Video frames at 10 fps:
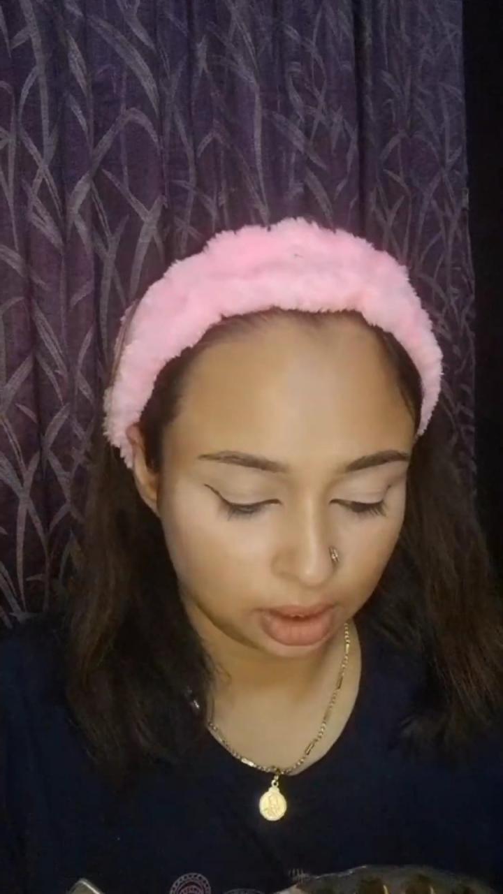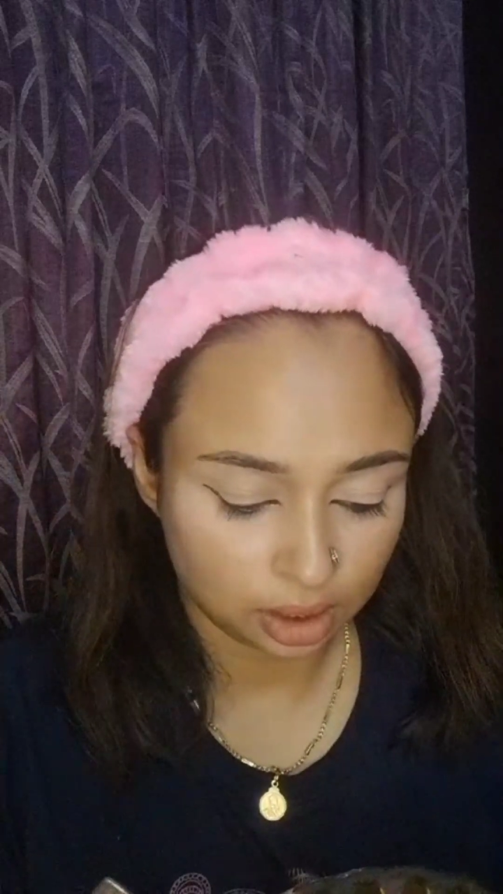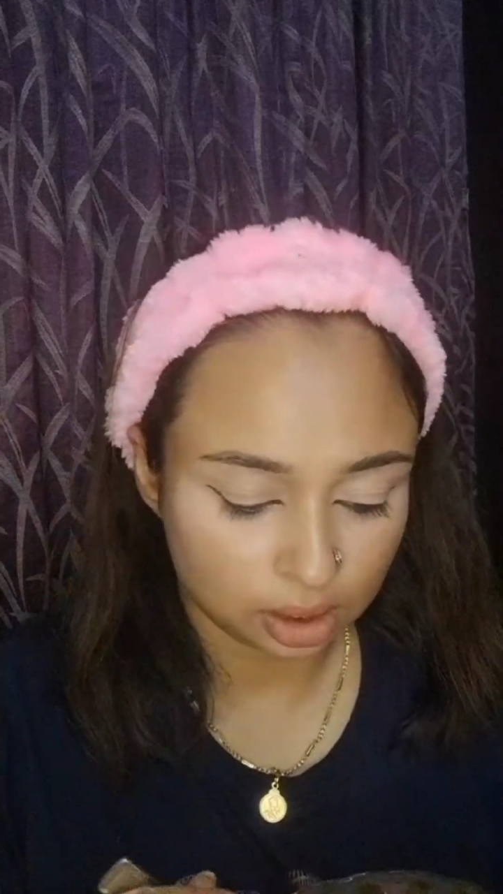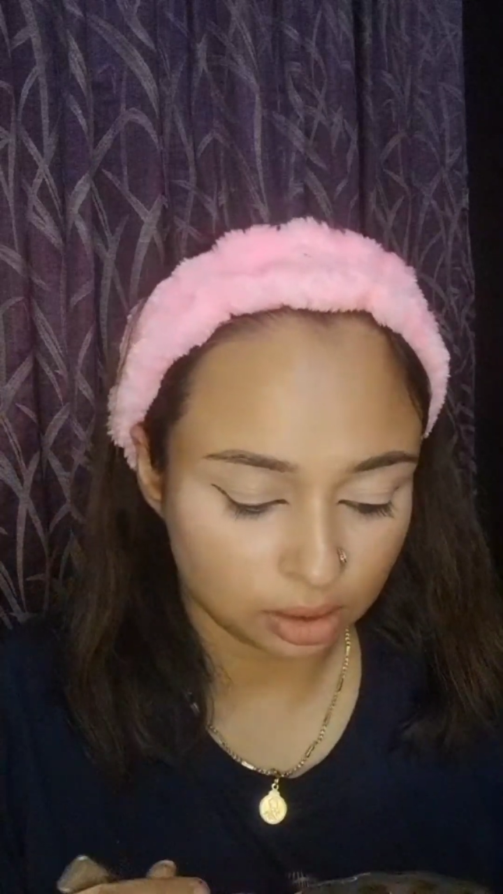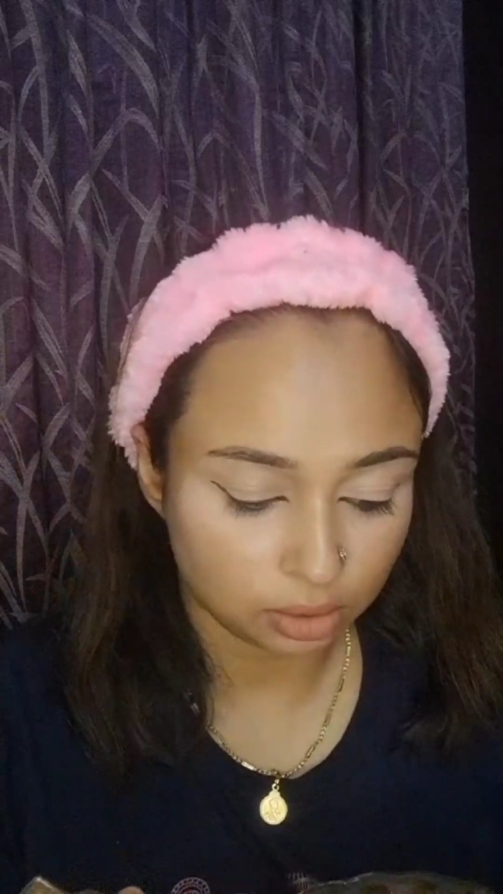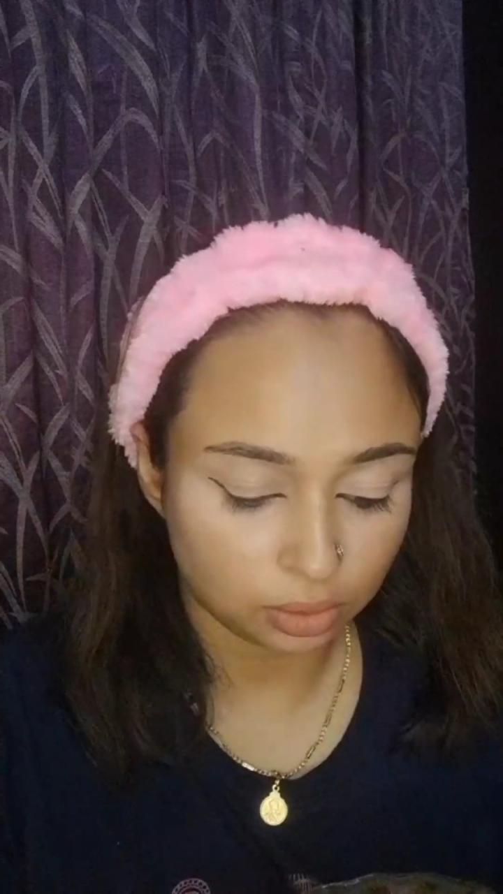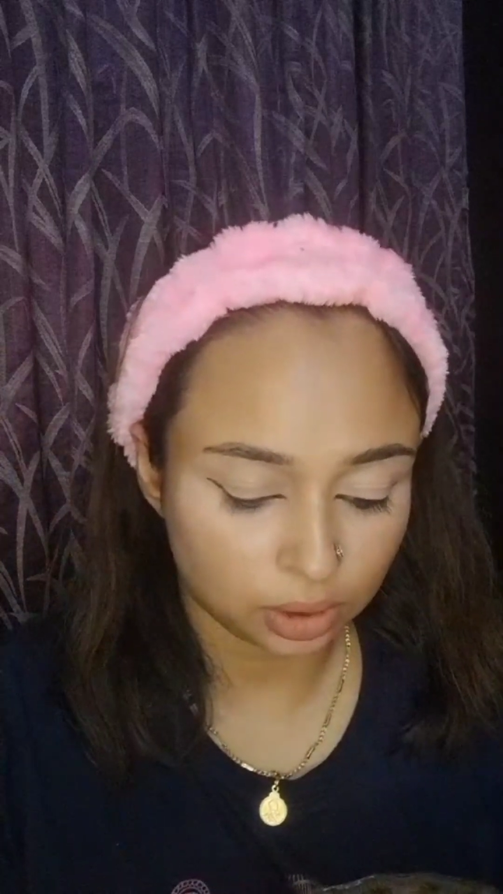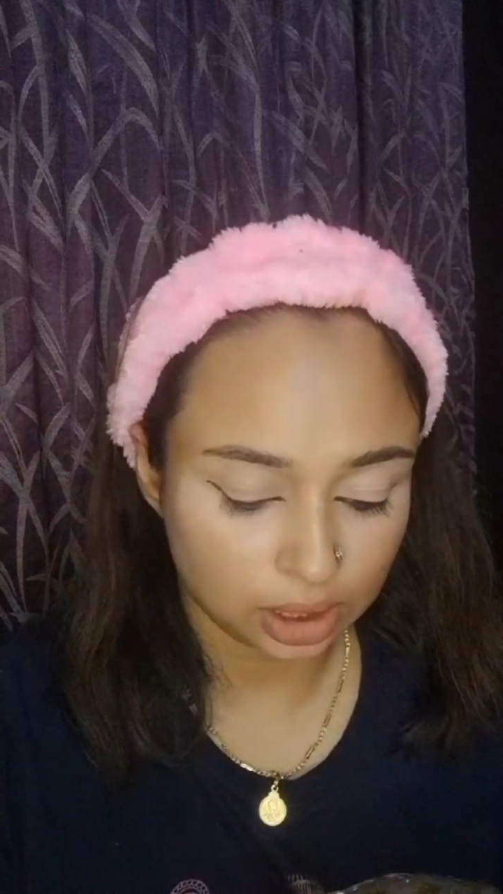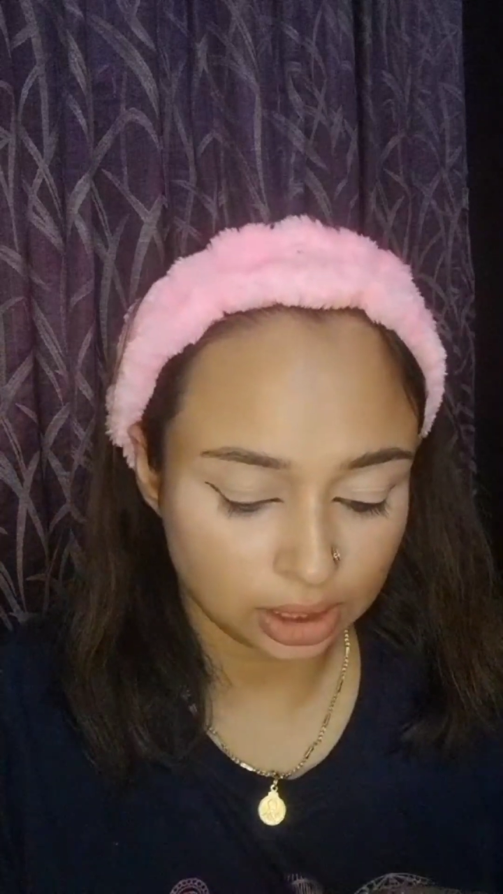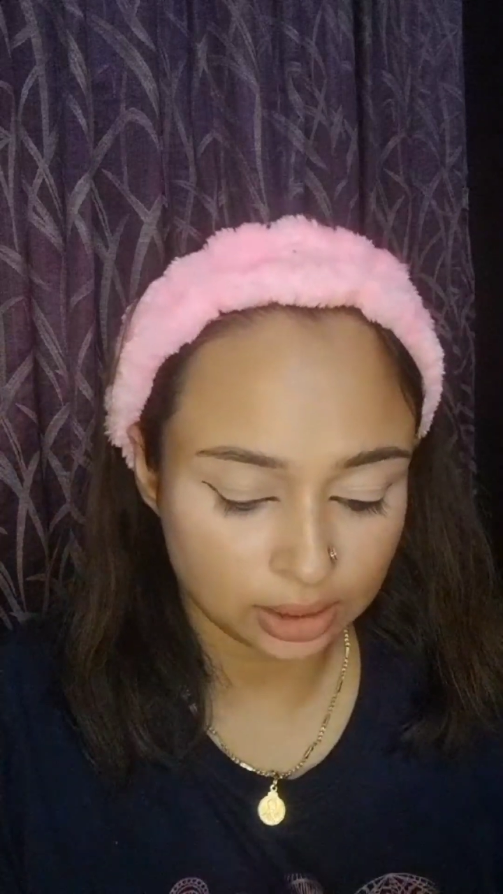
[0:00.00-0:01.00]
so
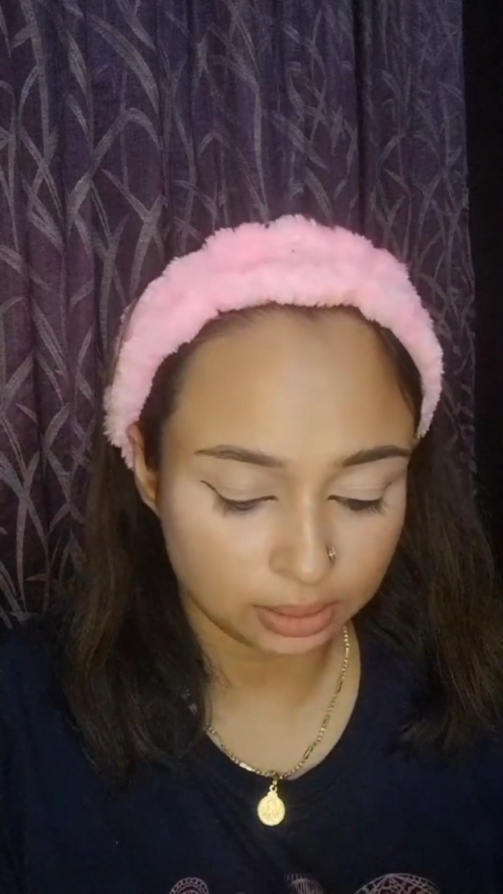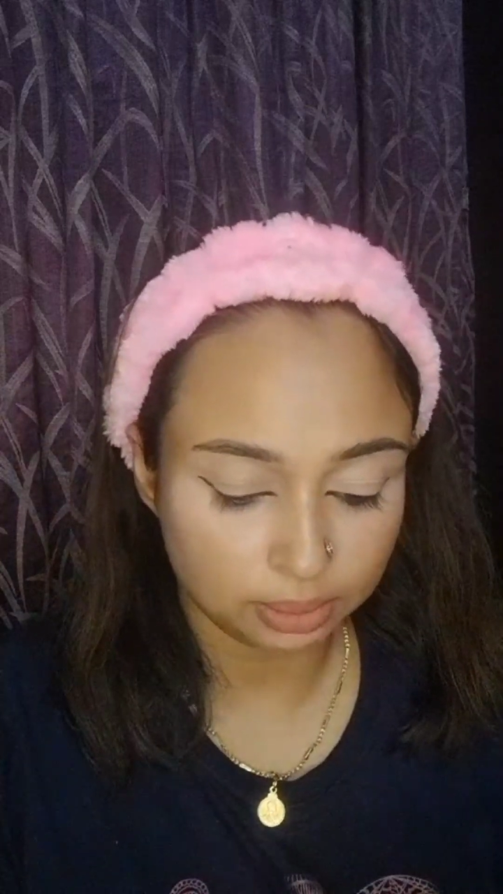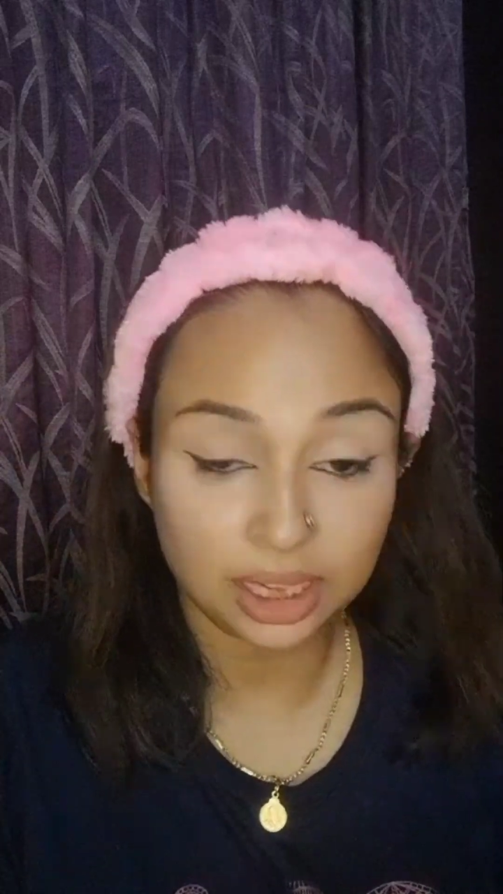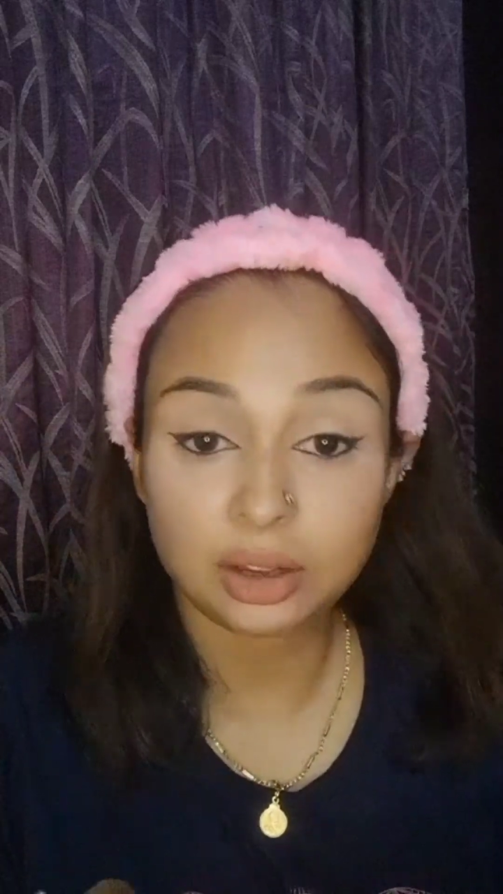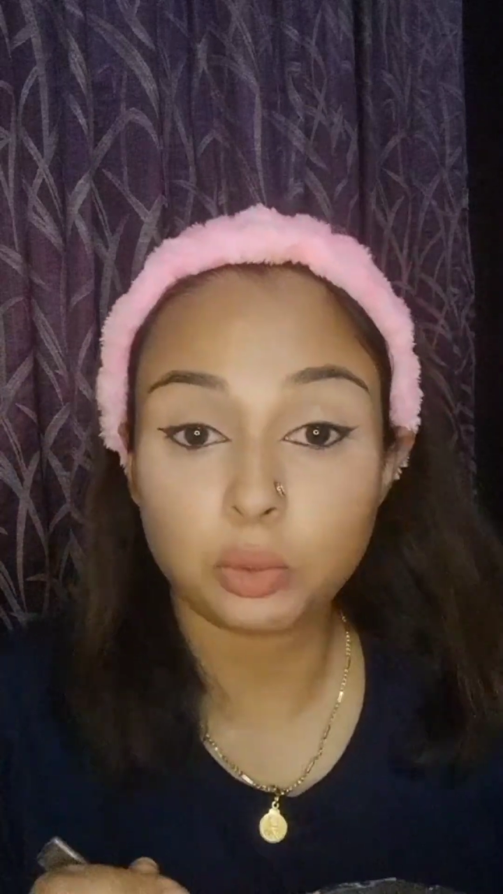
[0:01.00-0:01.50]
this may